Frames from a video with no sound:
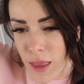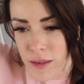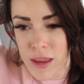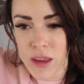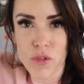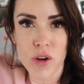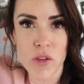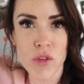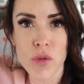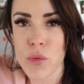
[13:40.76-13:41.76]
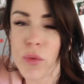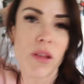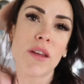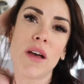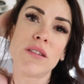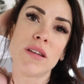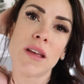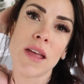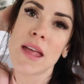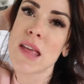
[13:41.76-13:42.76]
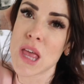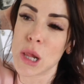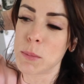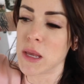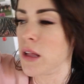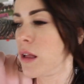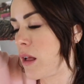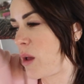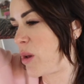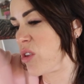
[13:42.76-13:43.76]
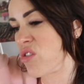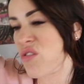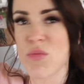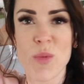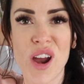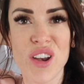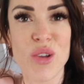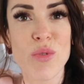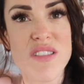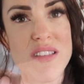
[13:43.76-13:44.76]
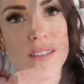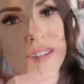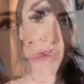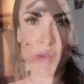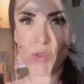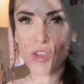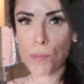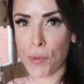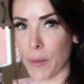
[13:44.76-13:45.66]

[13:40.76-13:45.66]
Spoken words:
a day of rest will not kill me. I might just do some cardio instead. So I'm just